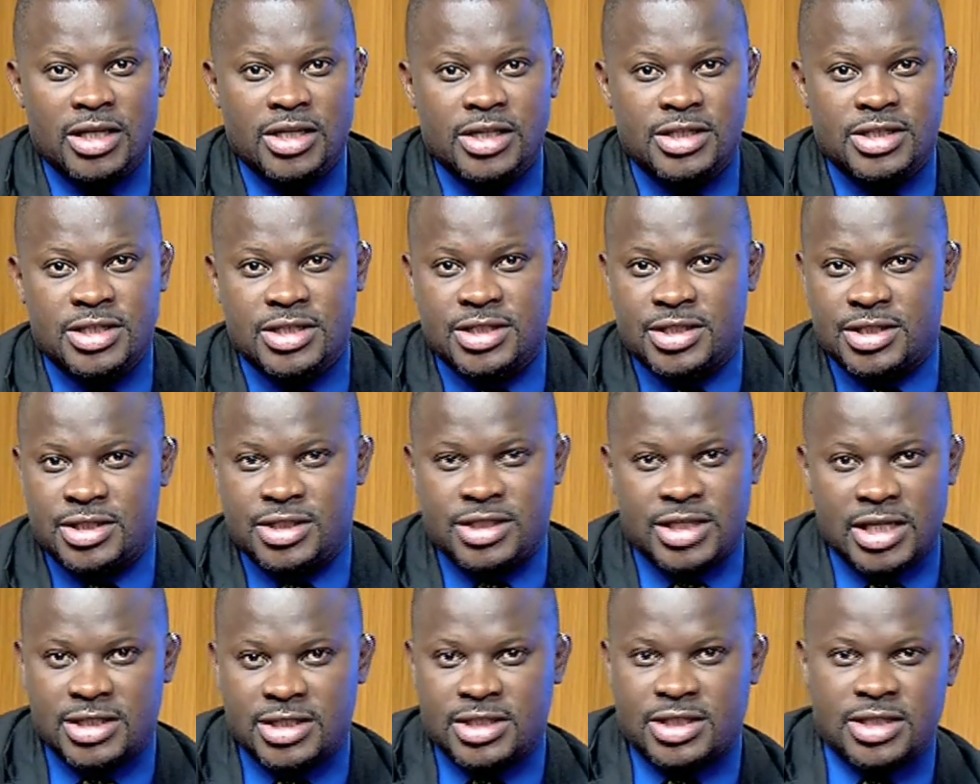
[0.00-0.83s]
Uh,
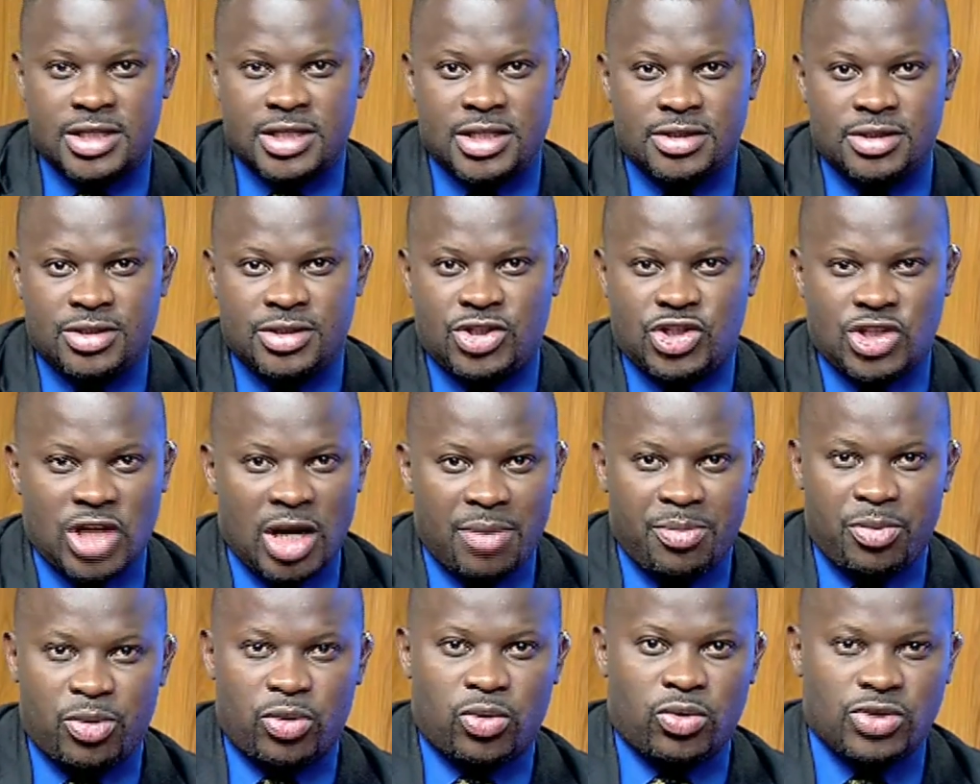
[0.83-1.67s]
it is just
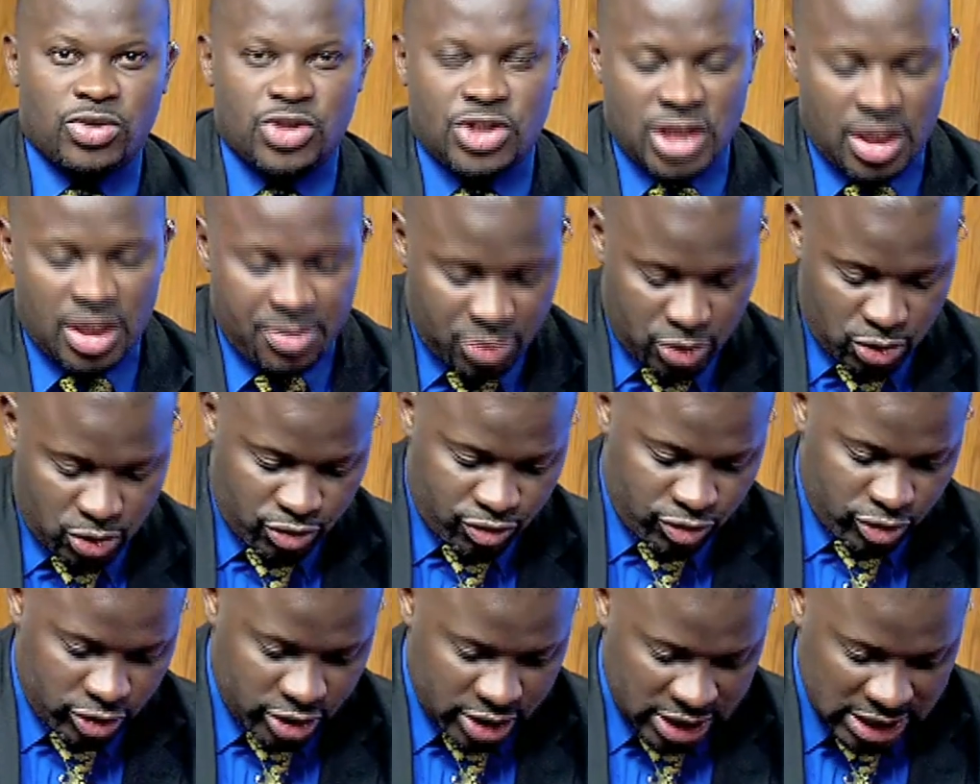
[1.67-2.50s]
in Kyambogo, on
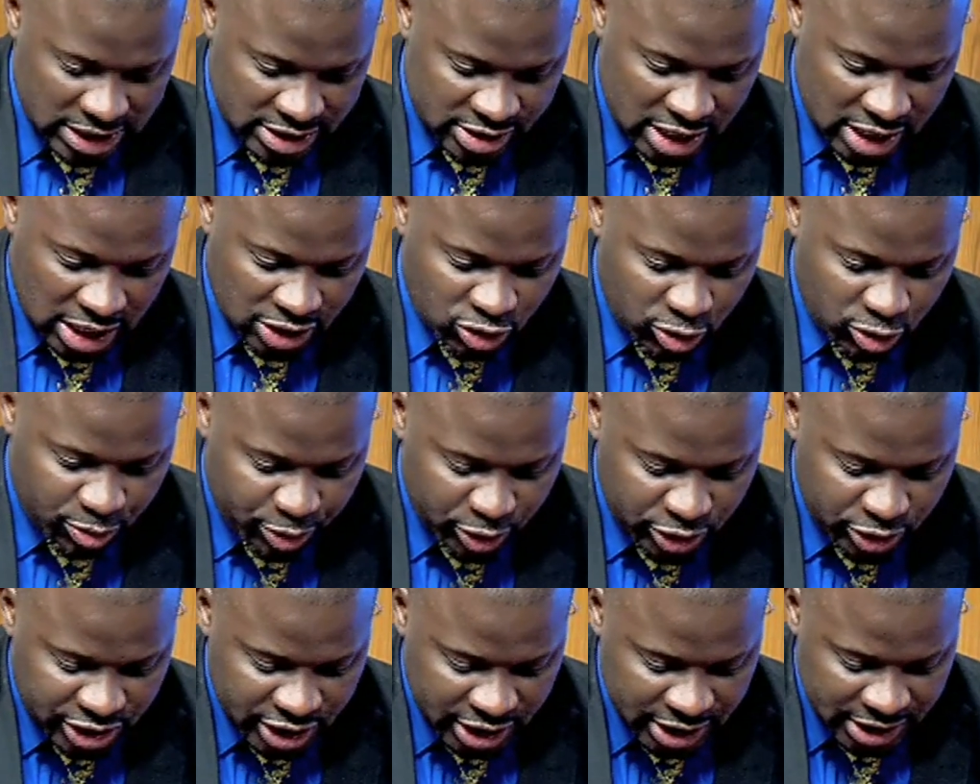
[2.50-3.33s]
Kyambogo Road
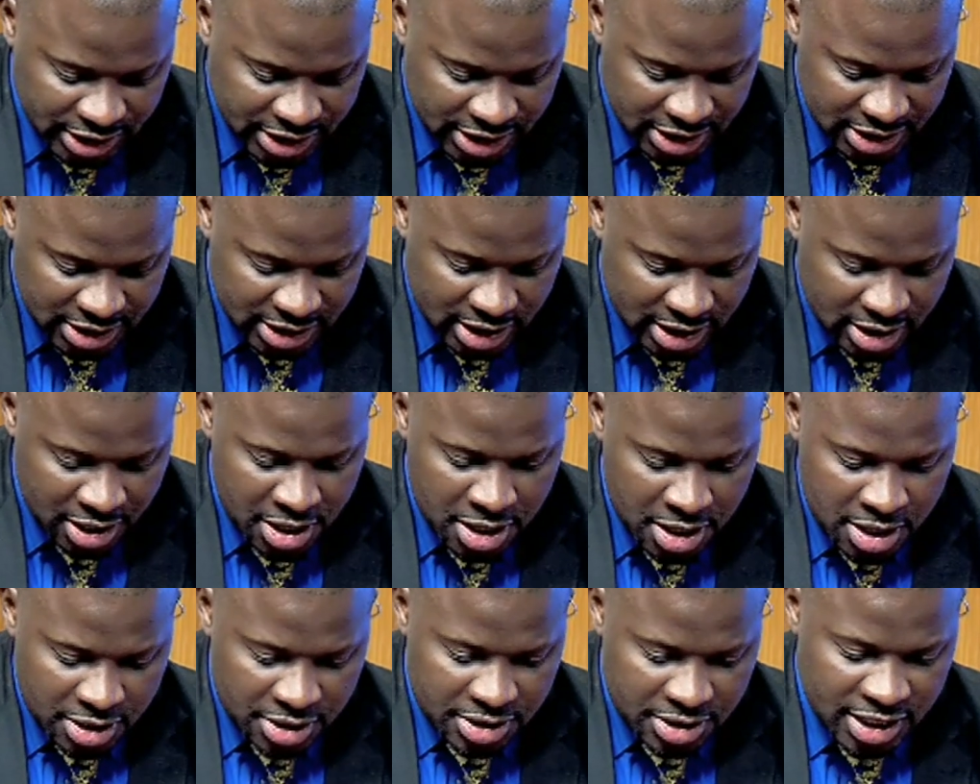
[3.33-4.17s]
is, as you're approaching
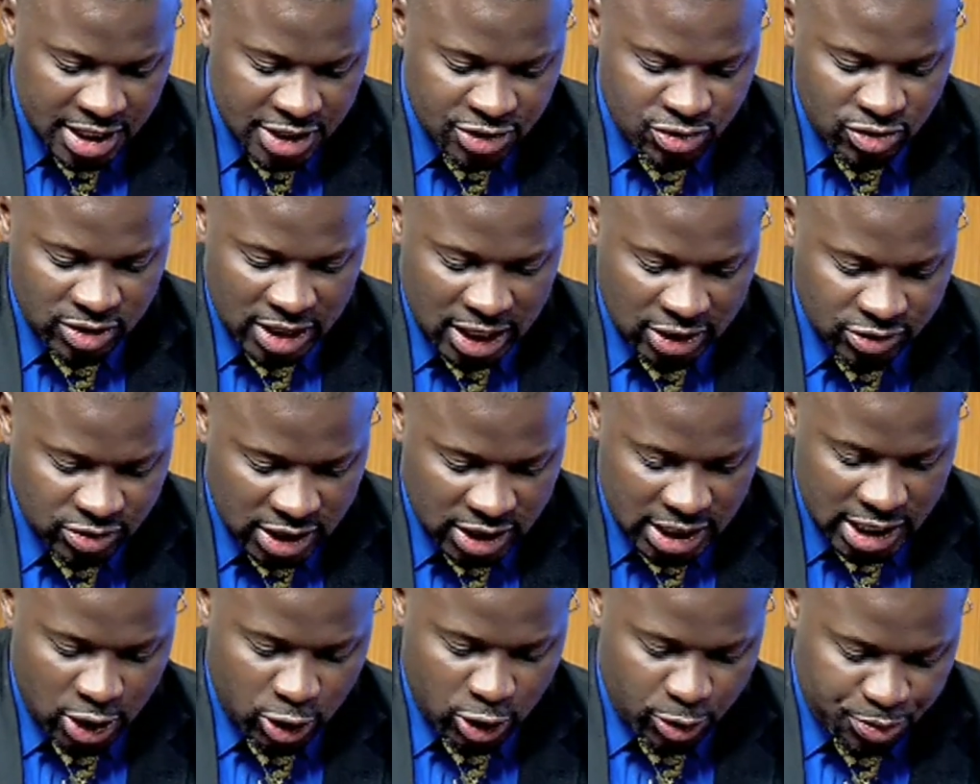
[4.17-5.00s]
Ntinda.
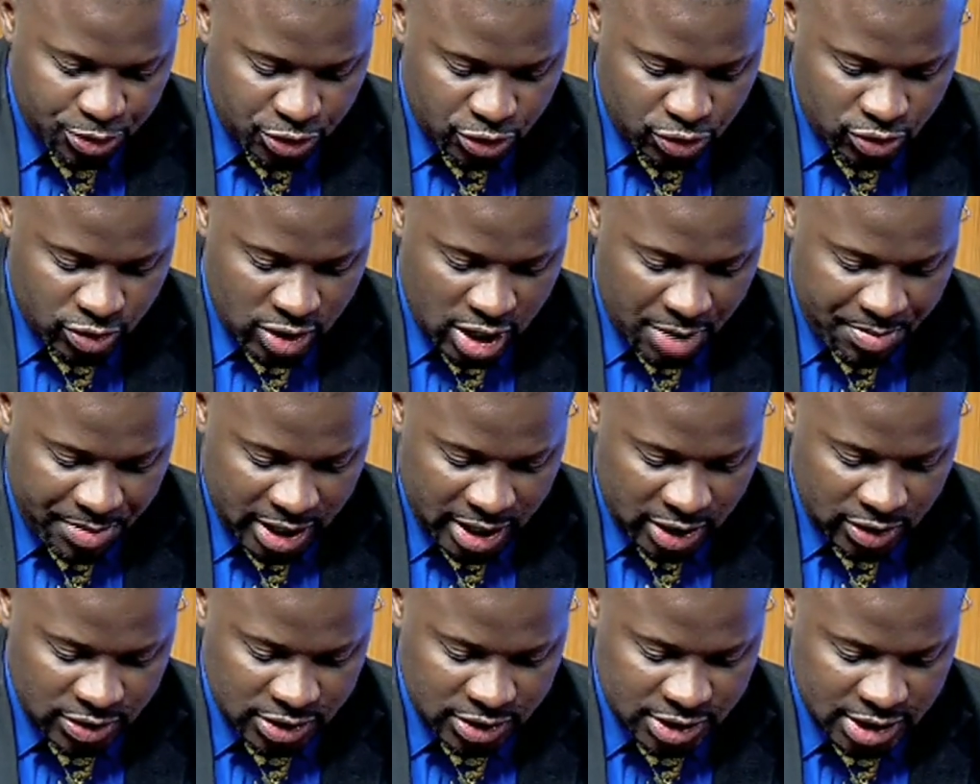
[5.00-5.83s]
These will actually help
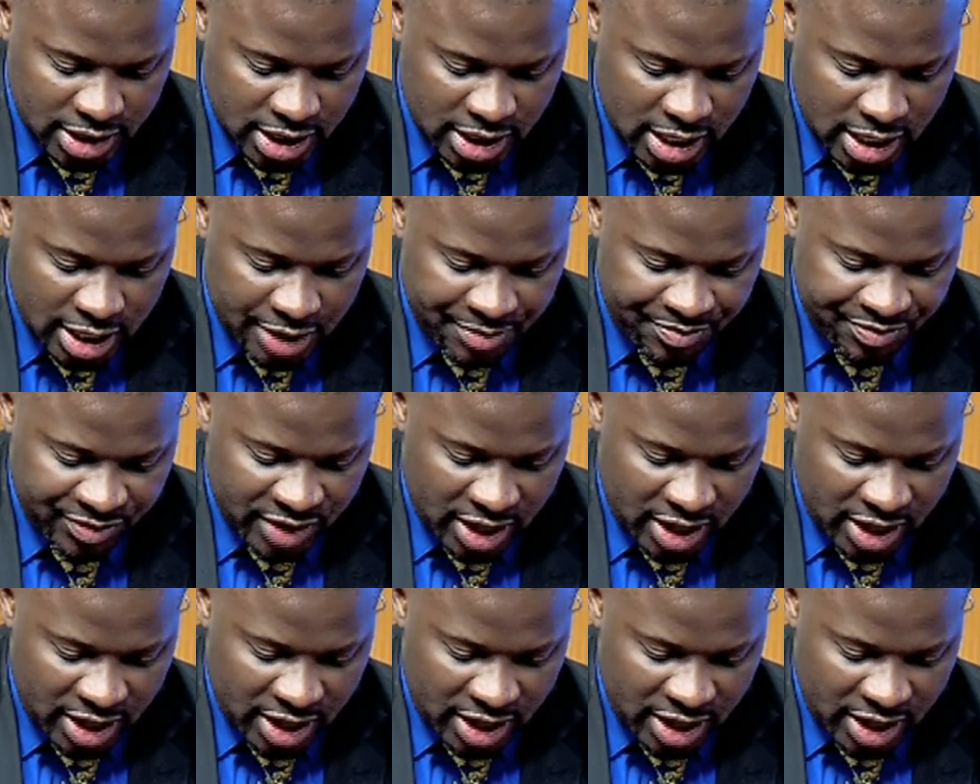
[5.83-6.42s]
you about,